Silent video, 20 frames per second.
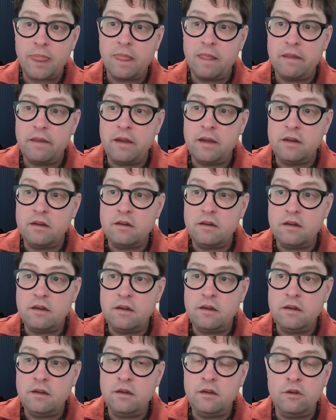And
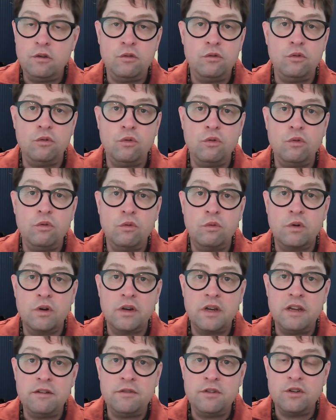you
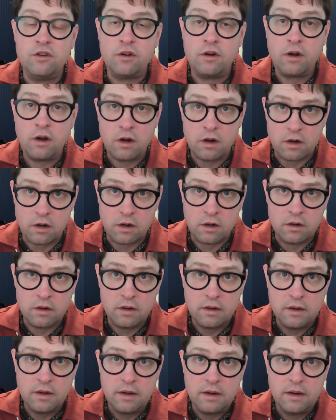were given to
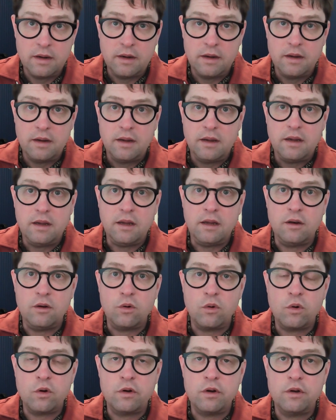her in
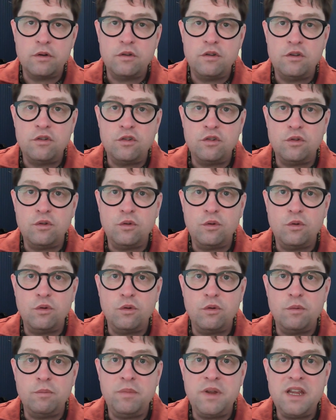order
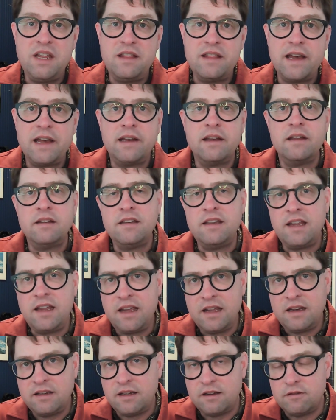to be that
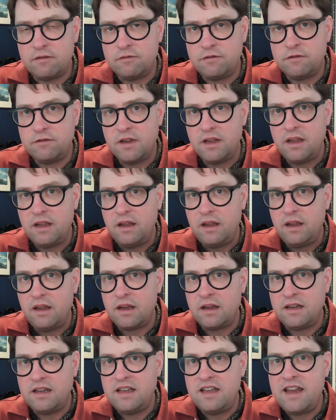attentive,
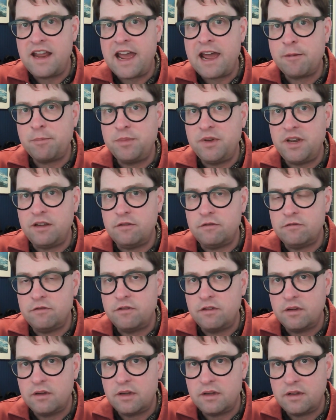
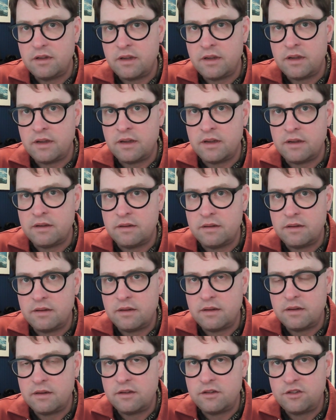adaptive
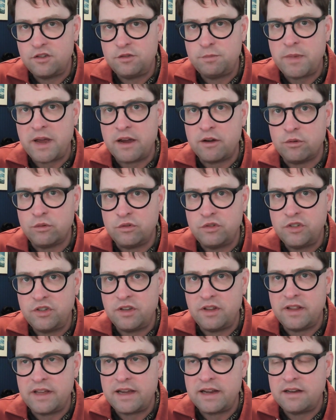spouse,
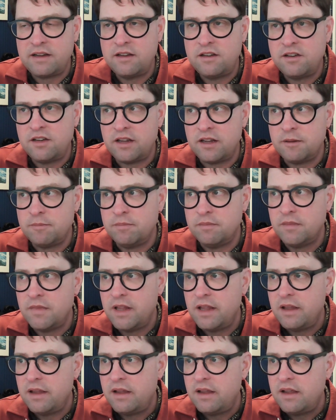
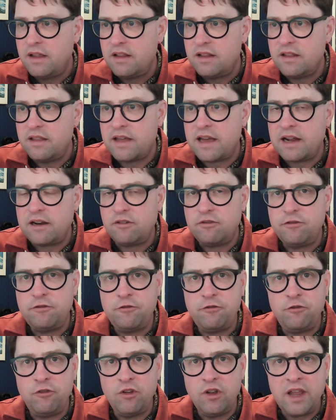that
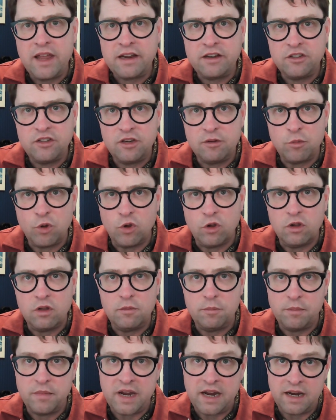flexible
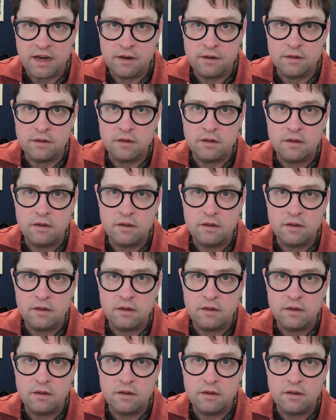man